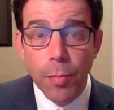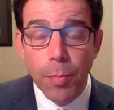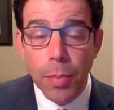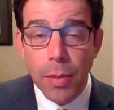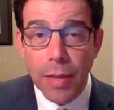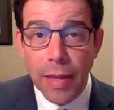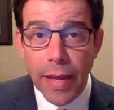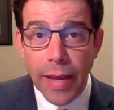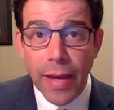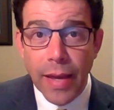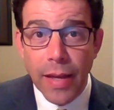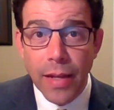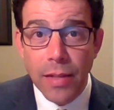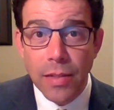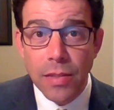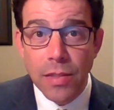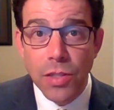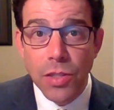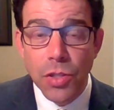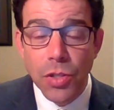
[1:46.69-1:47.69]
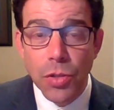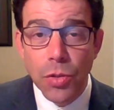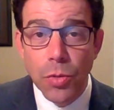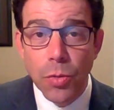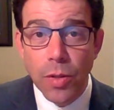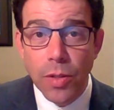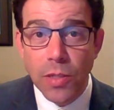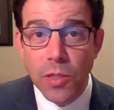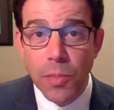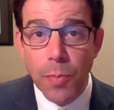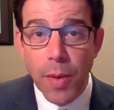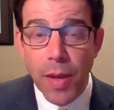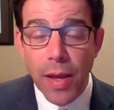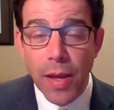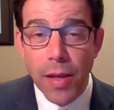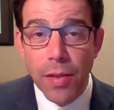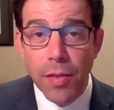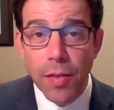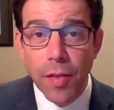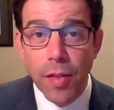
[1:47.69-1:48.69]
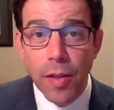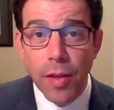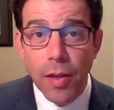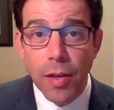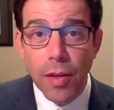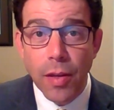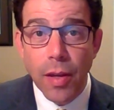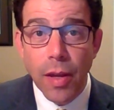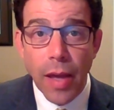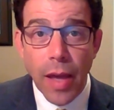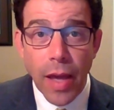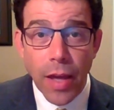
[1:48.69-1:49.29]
plans to expand the